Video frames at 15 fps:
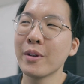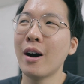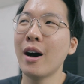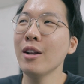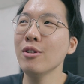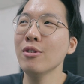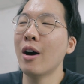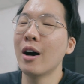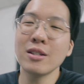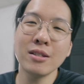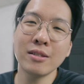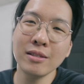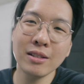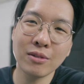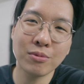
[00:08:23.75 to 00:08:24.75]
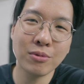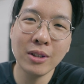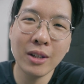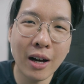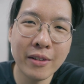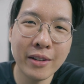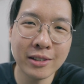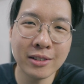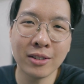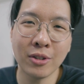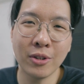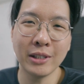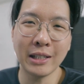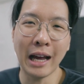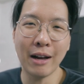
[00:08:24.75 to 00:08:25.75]
I don't know, I just think it's really
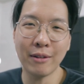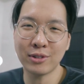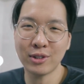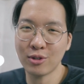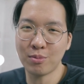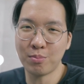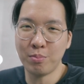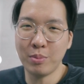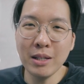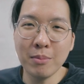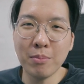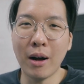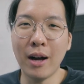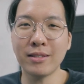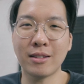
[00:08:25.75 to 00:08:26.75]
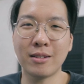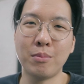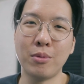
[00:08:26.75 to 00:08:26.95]
unnecessary to have such big bars at the